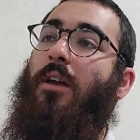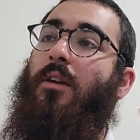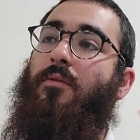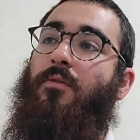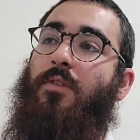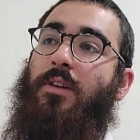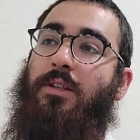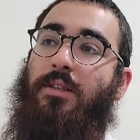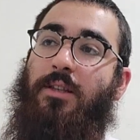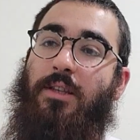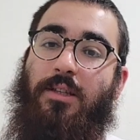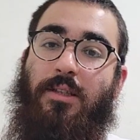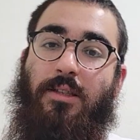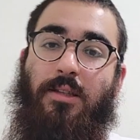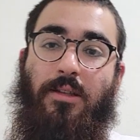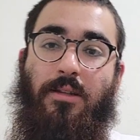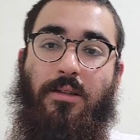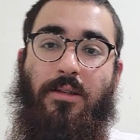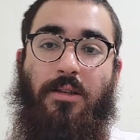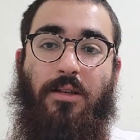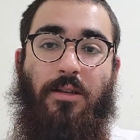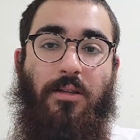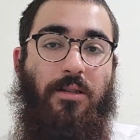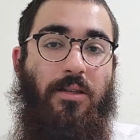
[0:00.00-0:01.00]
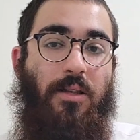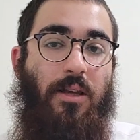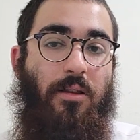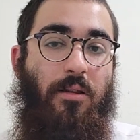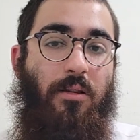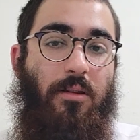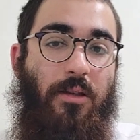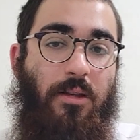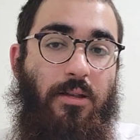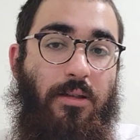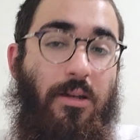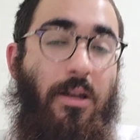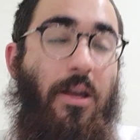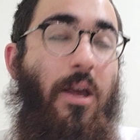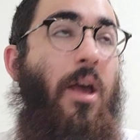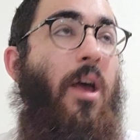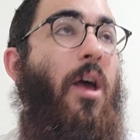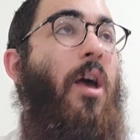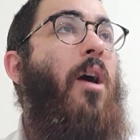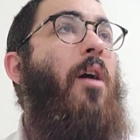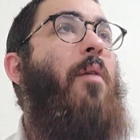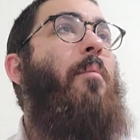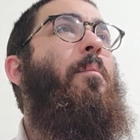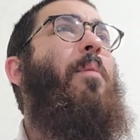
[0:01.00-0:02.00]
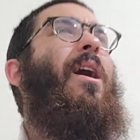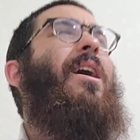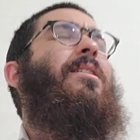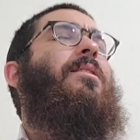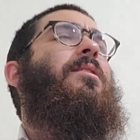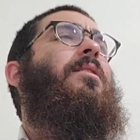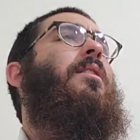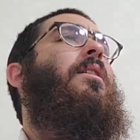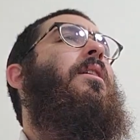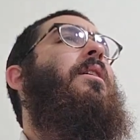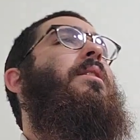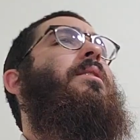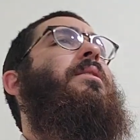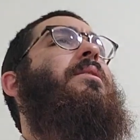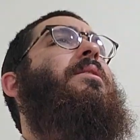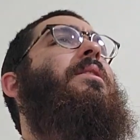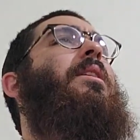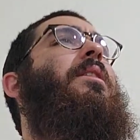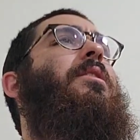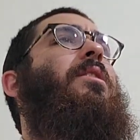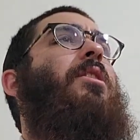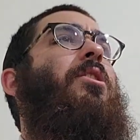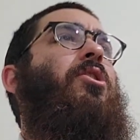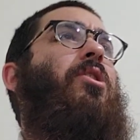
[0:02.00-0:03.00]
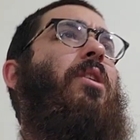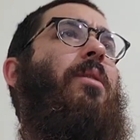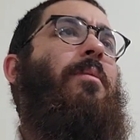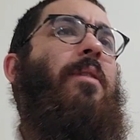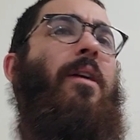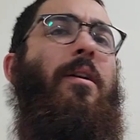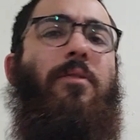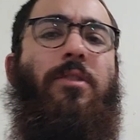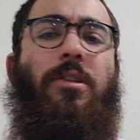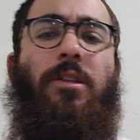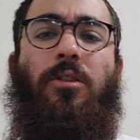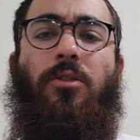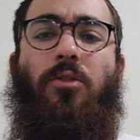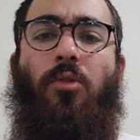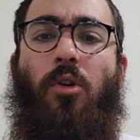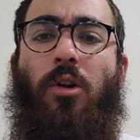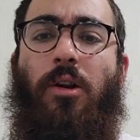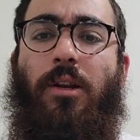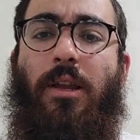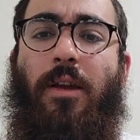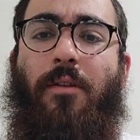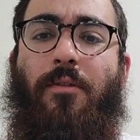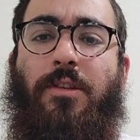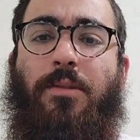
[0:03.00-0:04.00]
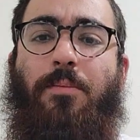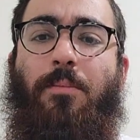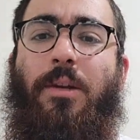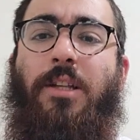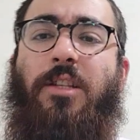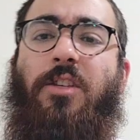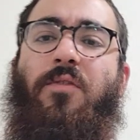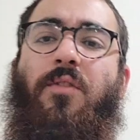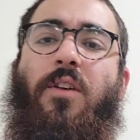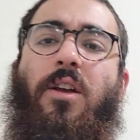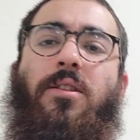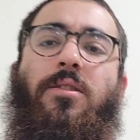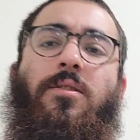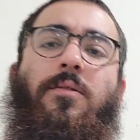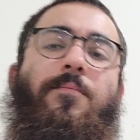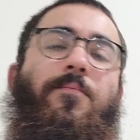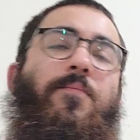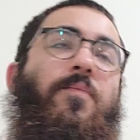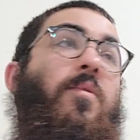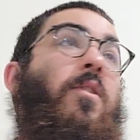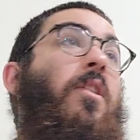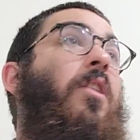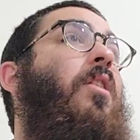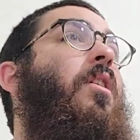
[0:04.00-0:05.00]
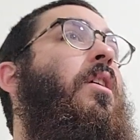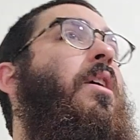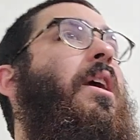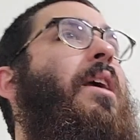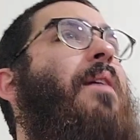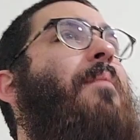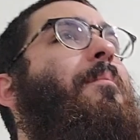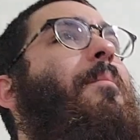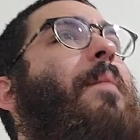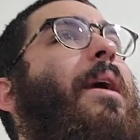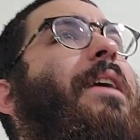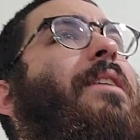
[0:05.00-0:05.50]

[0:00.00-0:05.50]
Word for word: out of existence, to say the least. But since Hashem gave us the Torah and gave us mitzvahs, it